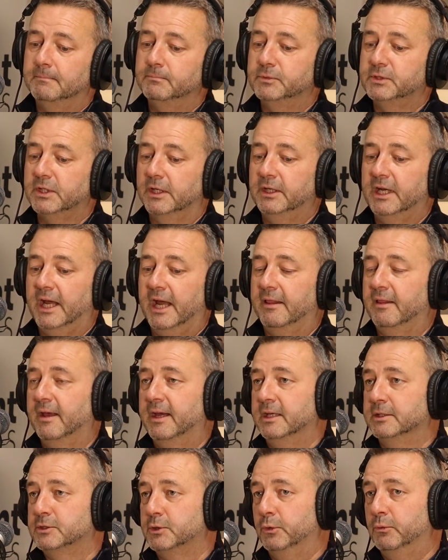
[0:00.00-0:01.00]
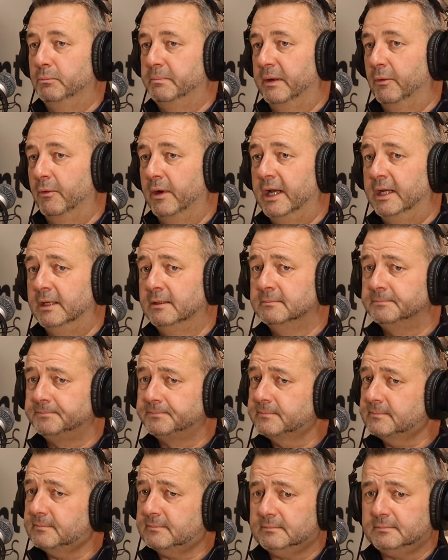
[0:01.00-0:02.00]
So yeah, it's all built in.
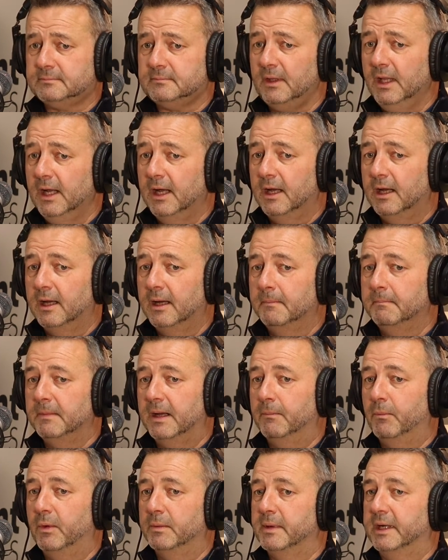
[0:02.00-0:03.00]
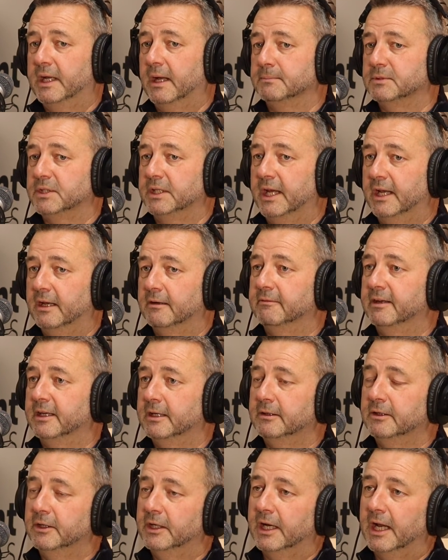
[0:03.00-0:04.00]
And when we come to the end of
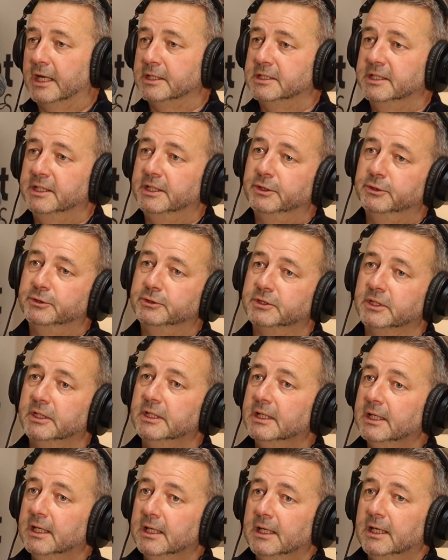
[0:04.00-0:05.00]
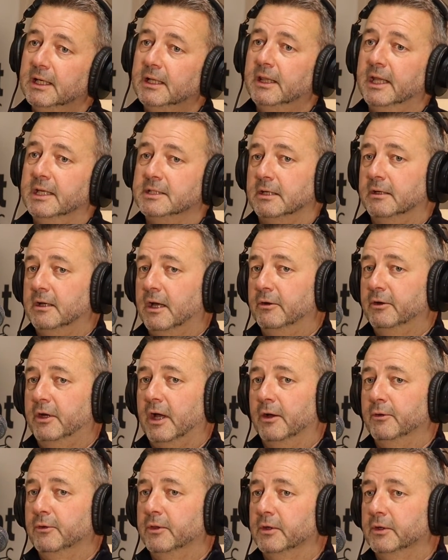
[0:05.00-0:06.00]
it, you can actually use. There's a
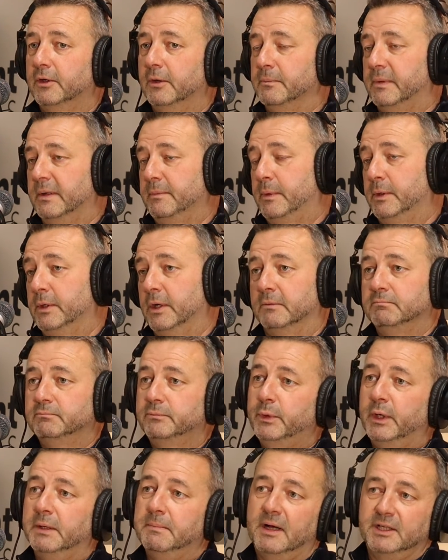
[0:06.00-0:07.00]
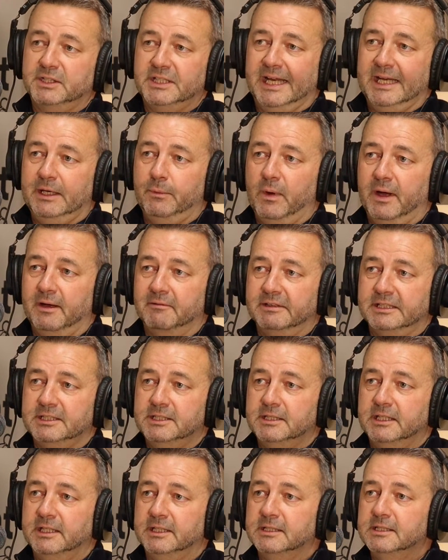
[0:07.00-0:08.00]
logo that can be put pretty much anywhere.
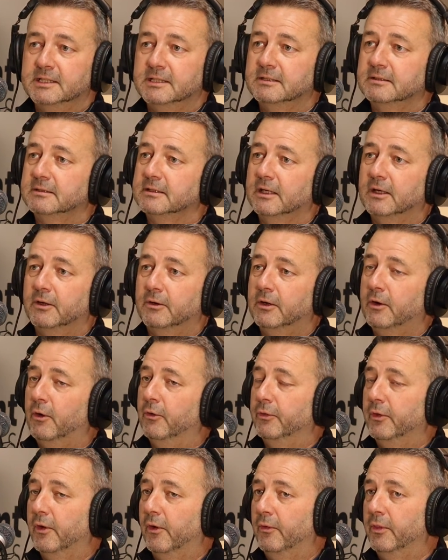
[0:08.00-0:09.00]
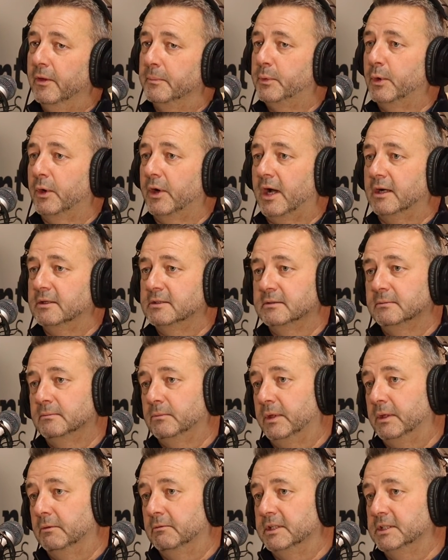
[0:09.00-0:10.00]
It's on the product,
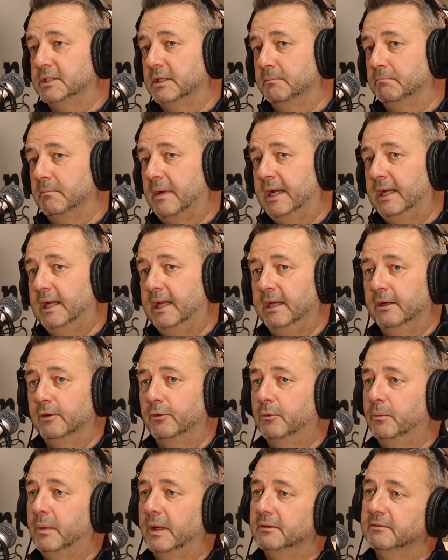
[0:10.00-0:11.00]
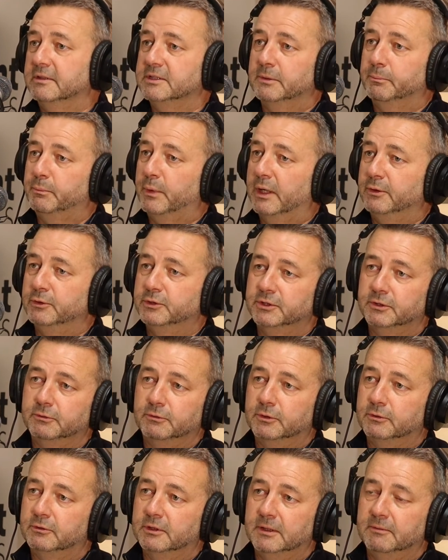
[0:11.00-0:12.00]
whether it's a mailing or whether it's a brochure
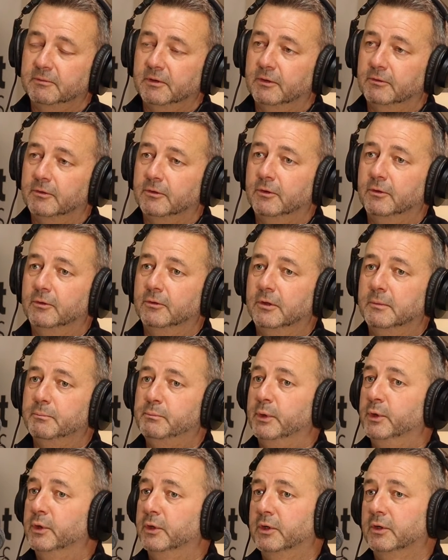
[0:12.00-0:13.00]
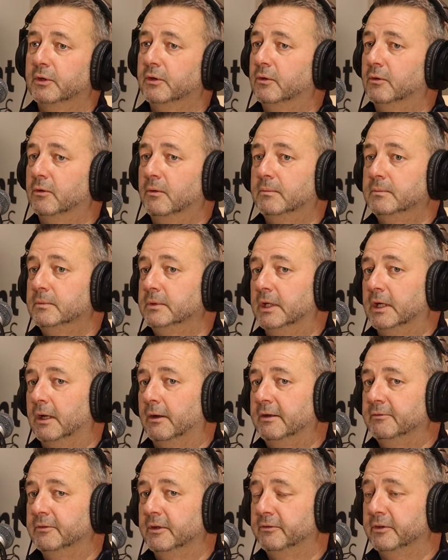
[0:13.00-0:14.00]
or a book, or
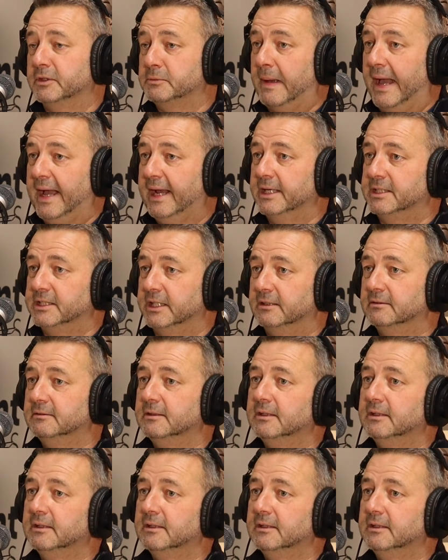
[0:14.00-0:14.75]
even if it's packaging.